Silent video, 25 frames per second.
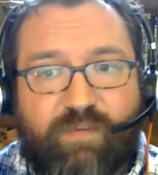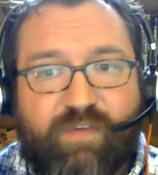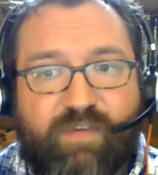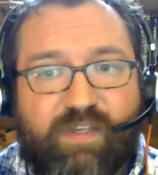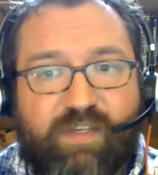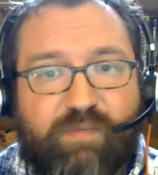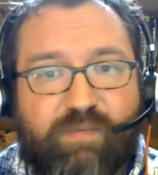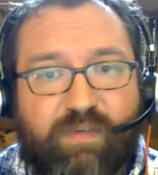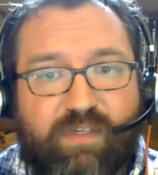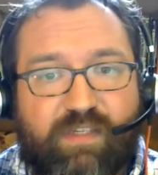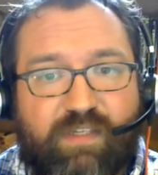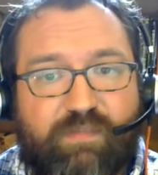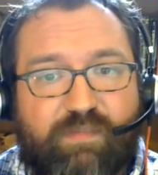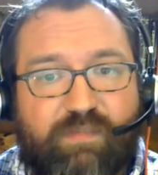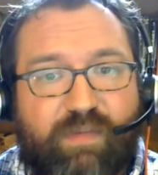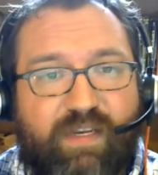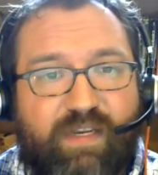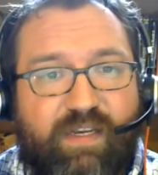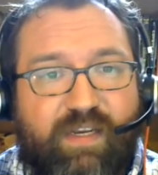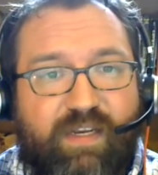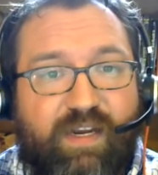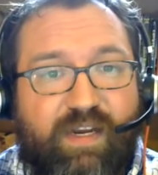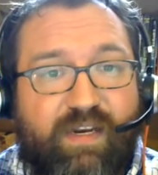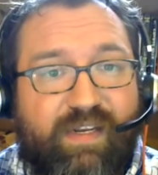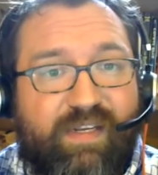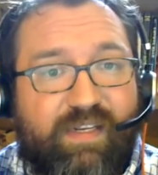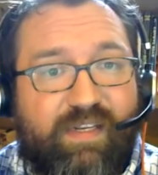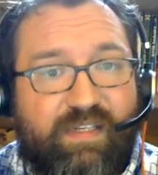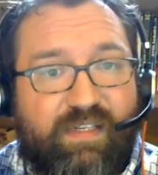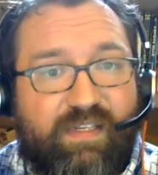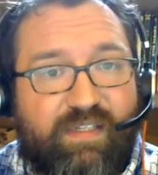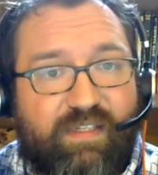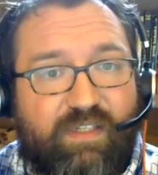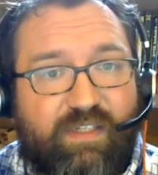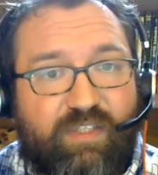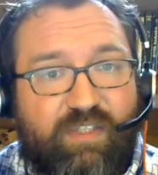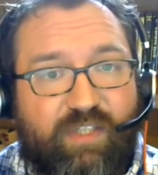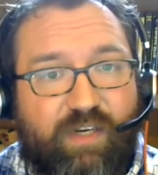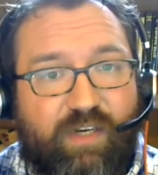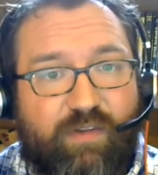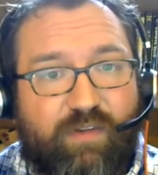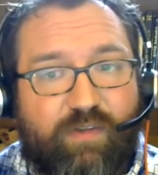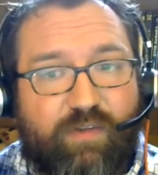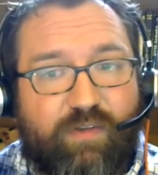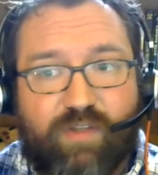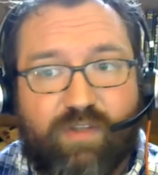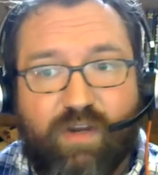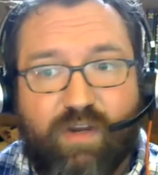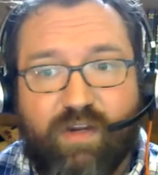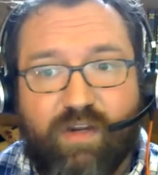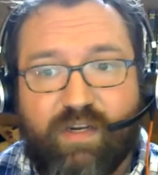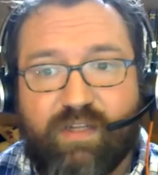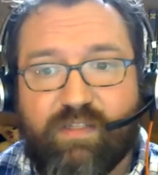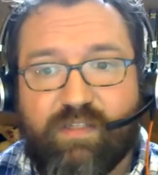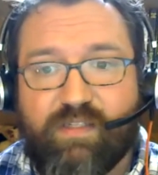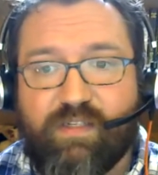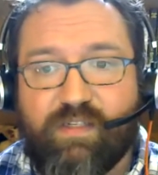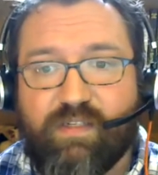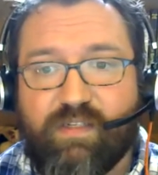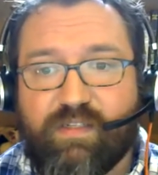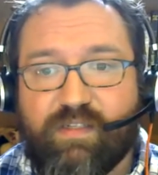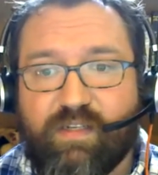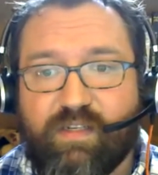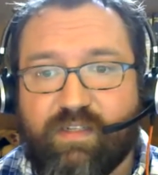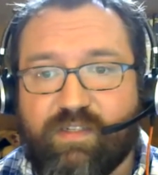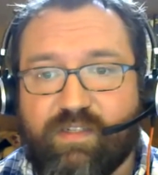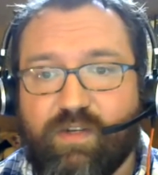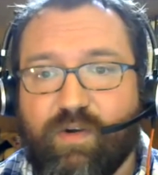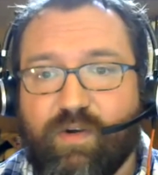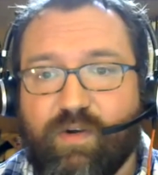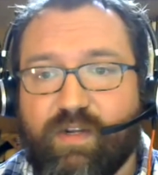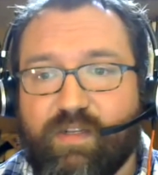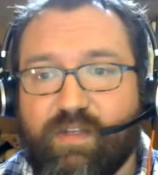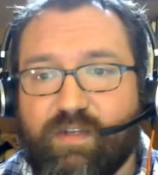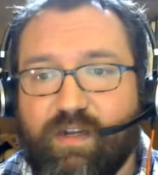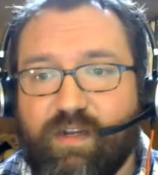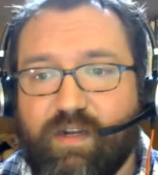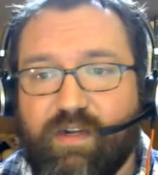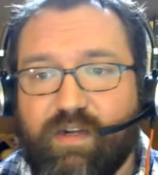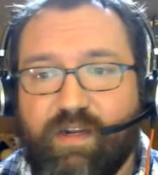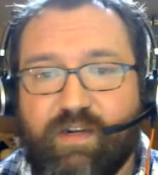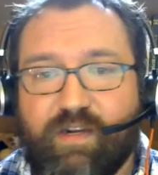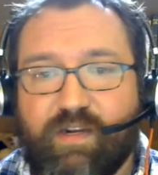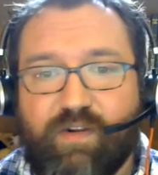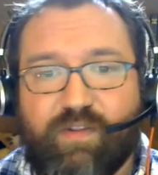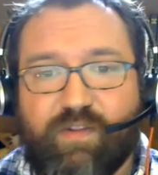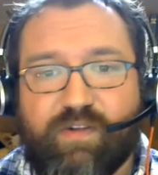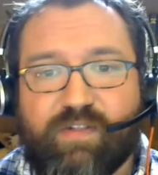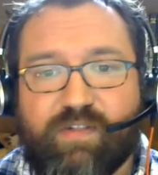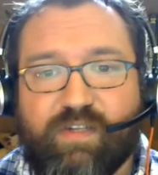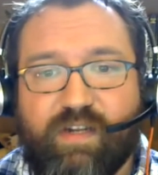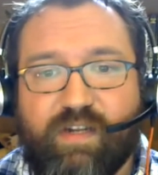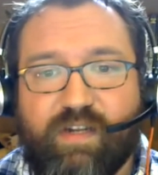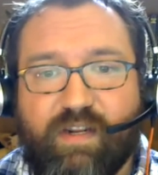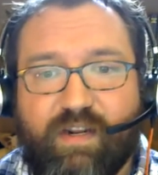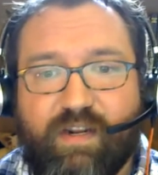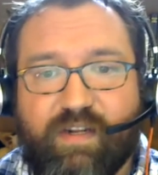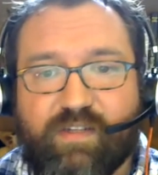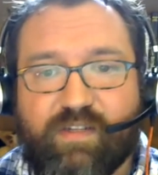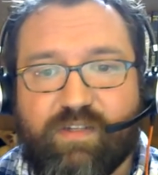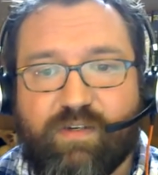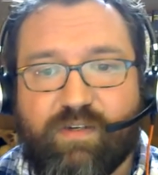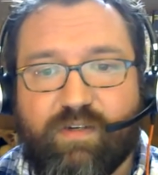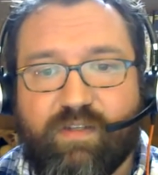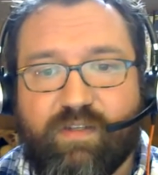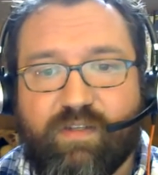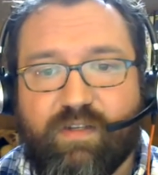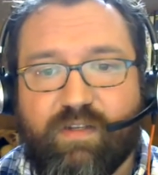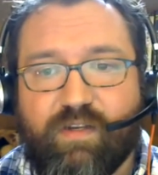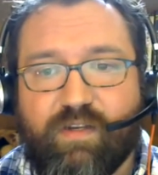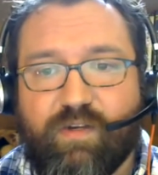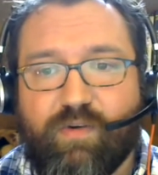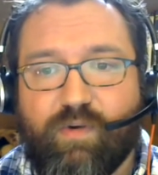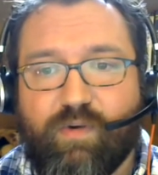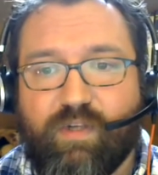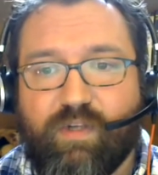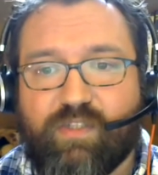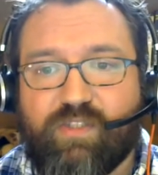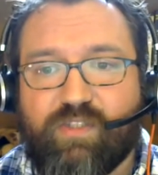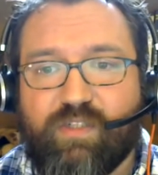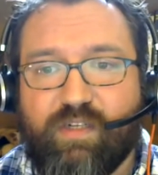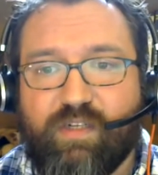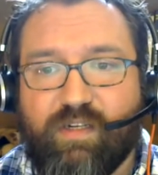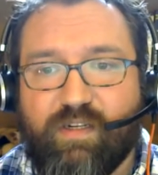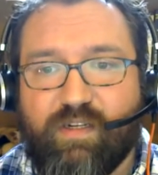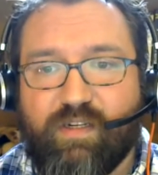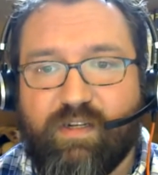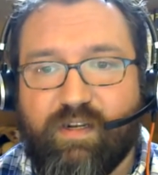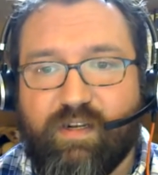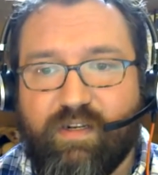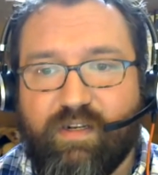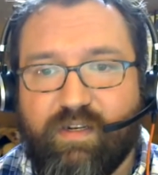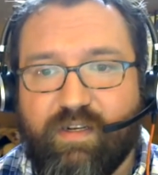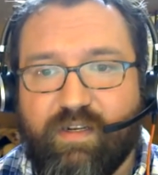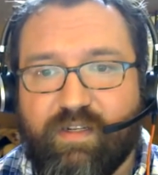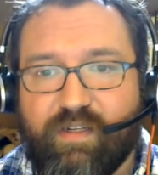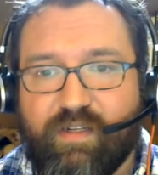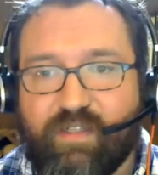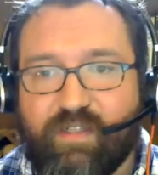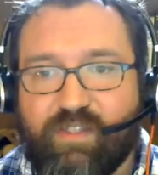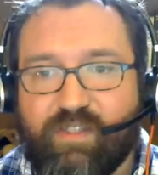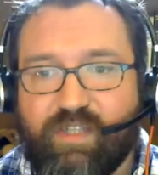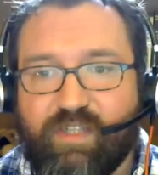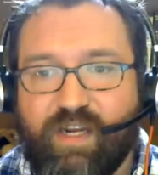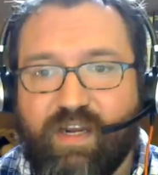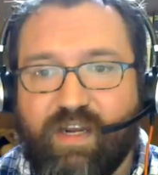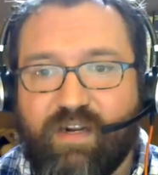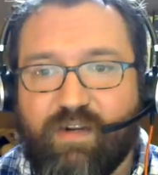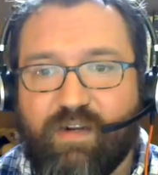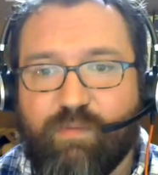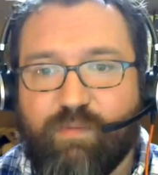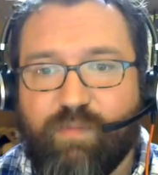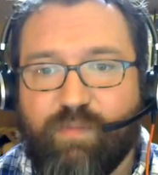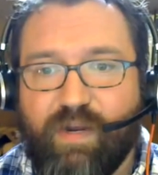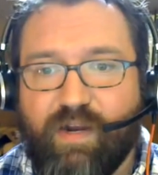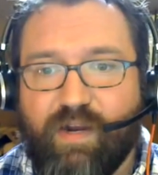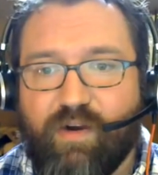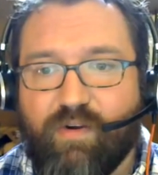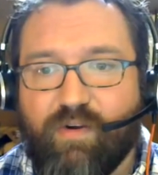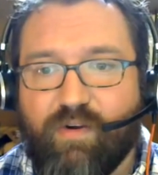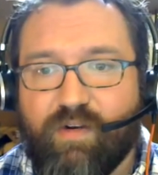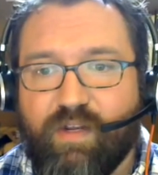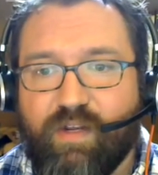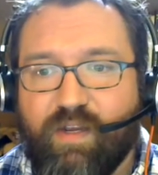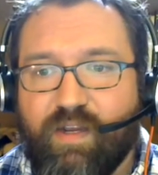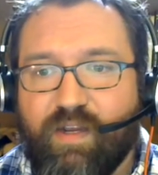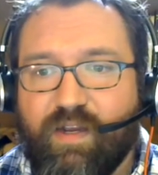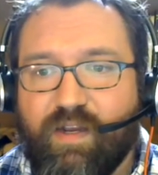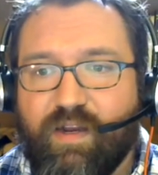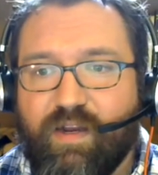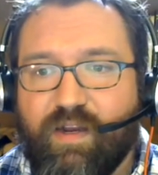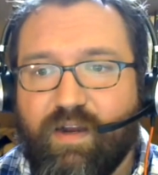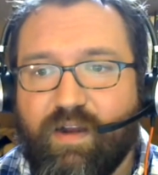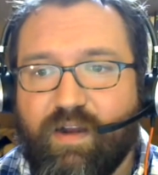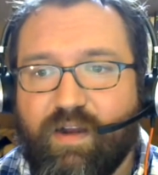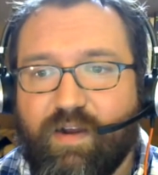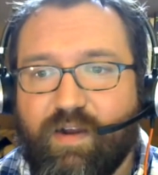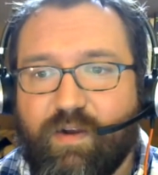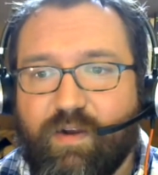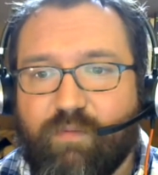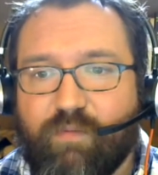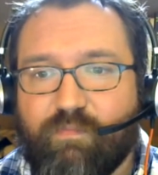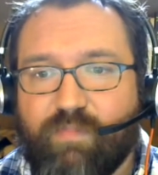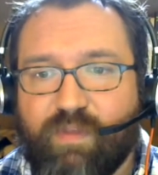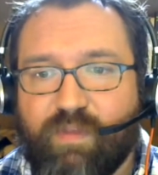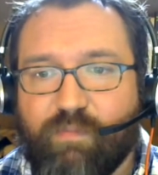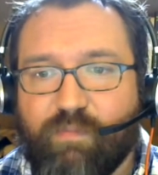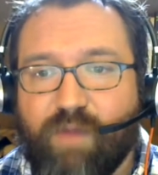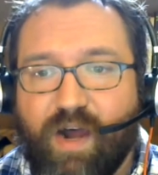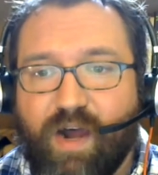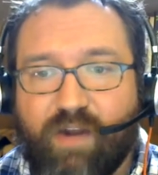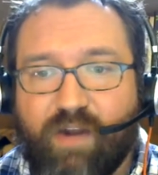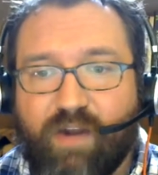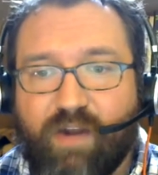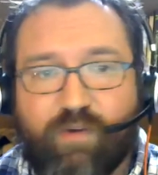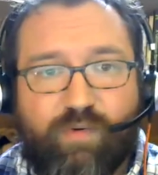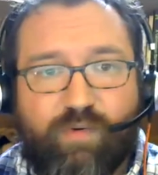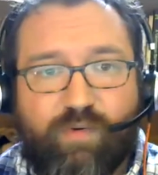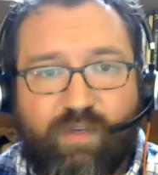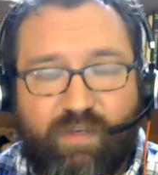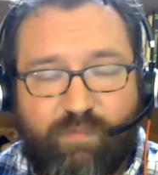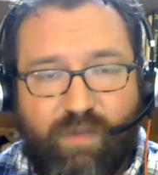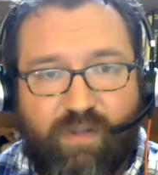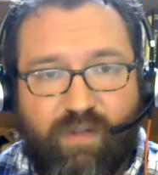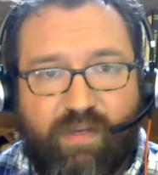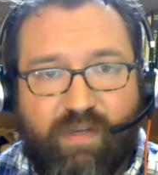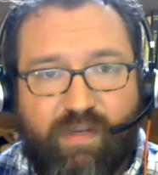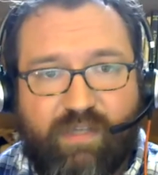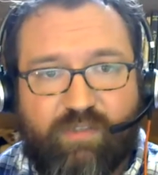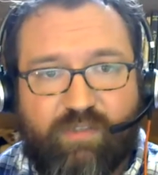Facebook does make it kind of easy to share those audiences. And so I know there's an answer in the question in the chat about the model email